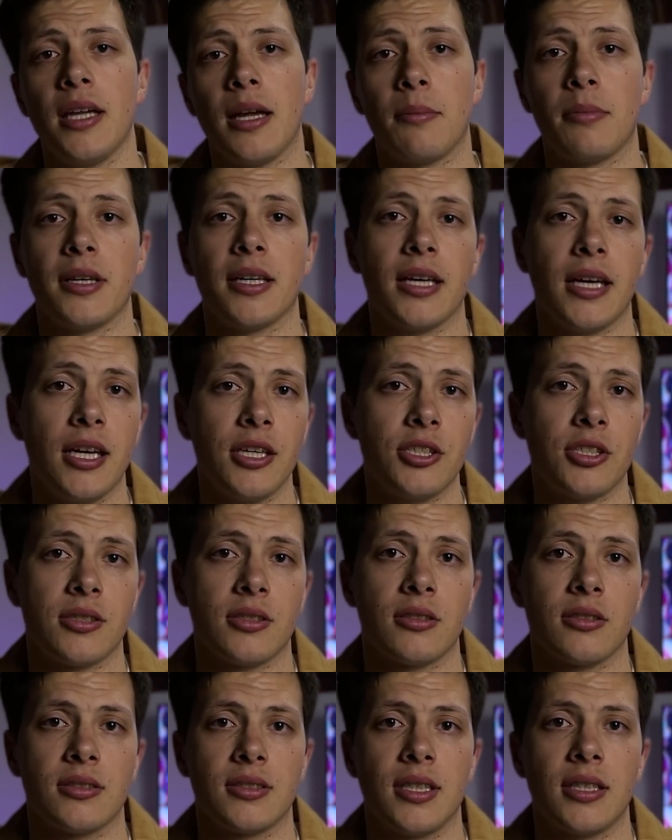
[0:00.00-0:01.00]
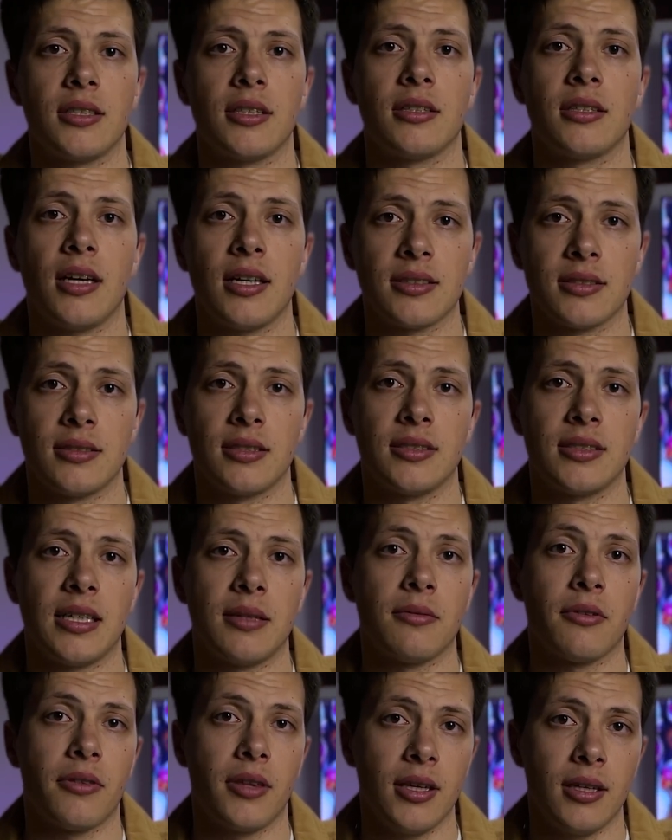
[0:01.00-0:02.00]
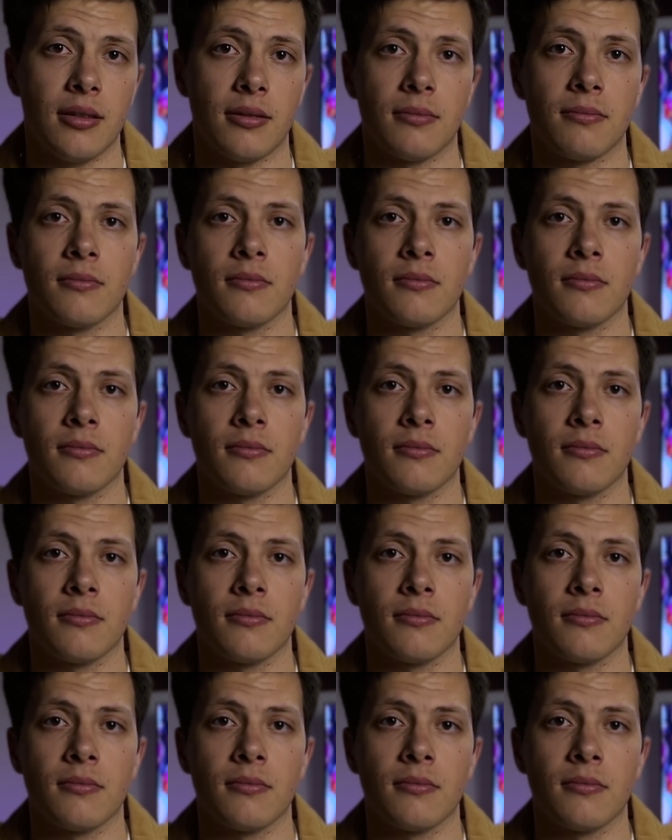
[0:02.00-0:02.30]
application that does the same thing,